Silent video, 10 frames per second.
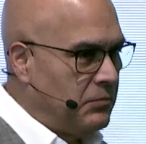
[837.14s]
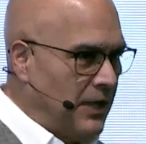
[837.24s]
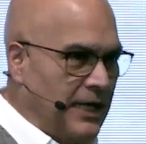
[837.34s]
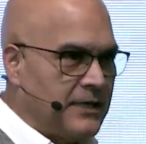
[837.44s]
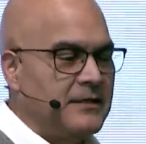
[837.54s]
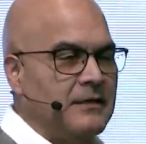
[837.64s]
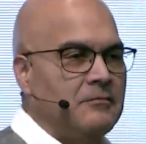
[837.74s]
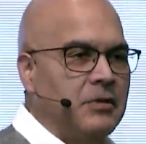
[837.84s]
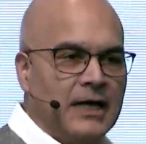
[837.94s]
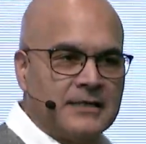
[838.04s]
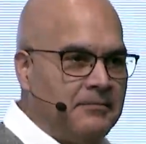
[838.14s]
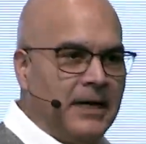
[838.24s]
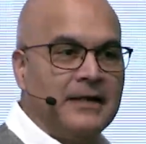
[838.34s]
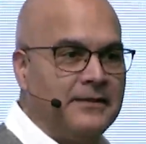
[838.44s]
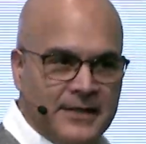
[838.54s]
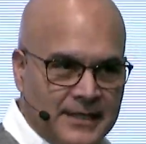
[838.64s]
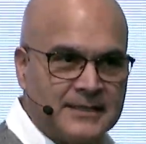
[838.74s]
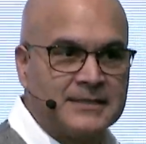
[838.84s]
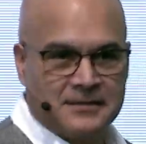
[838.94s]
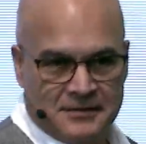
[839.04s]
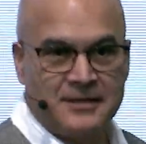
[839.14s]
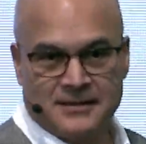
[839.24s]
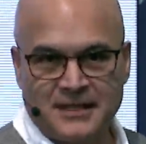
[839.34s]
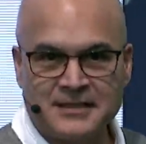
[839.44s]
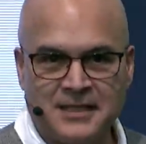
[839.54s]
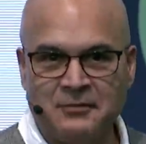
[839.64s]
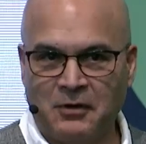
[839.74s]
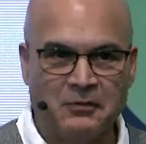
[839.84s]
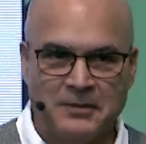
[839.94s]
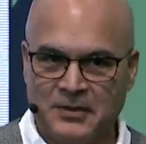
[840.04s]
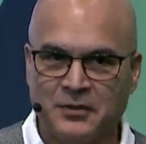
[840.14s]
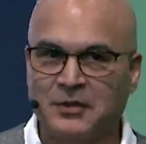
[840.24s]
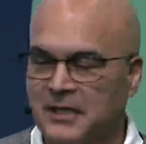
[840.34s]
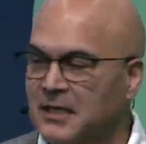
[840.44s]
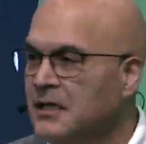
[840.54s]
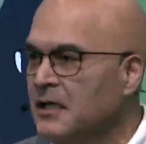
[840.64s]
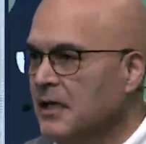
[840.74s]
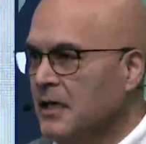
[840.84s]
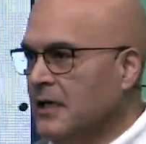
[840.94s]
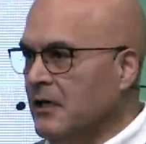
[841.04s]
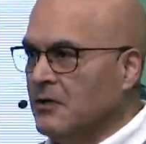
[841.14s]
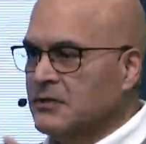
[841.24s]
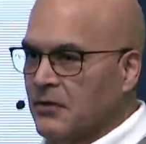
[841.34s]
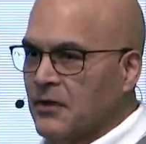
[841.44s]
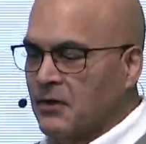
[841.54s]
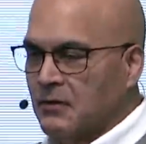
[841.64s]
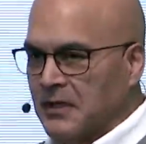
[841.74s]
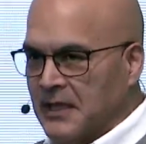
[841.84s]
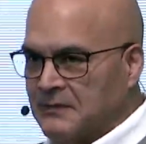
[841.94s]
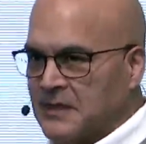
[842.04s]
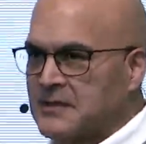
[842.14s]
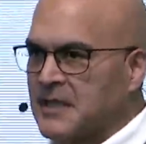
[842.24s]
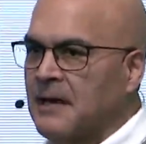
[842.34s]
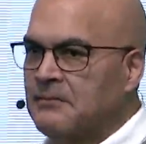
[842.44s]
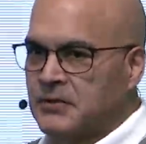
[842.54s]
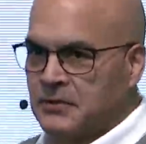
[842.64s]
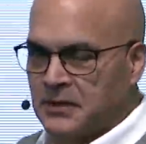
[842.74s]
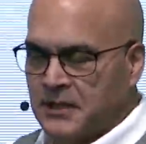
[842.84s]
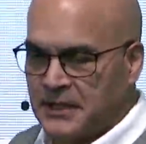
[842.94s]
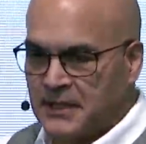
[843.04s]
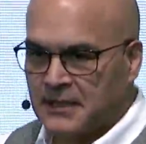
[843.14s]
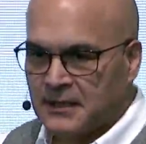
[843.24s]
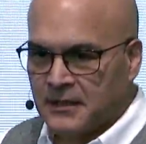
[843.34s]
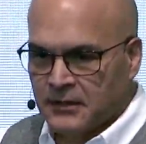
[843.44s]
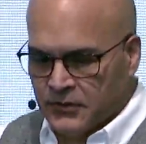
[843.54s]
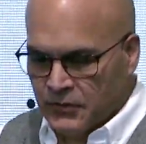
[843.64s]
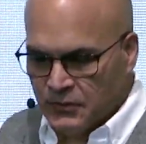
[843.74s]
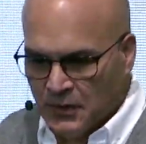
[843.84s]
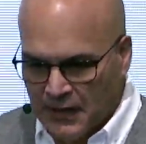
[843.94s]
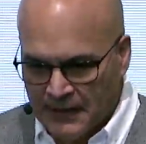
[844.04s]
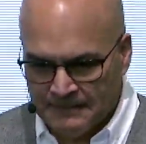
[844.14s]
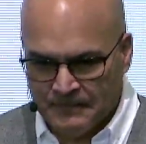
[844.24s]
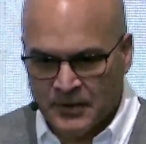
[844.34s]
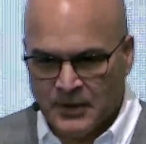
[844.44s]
Block the bad things, essentially what we've been doing. It also, though, gives us an opportunity to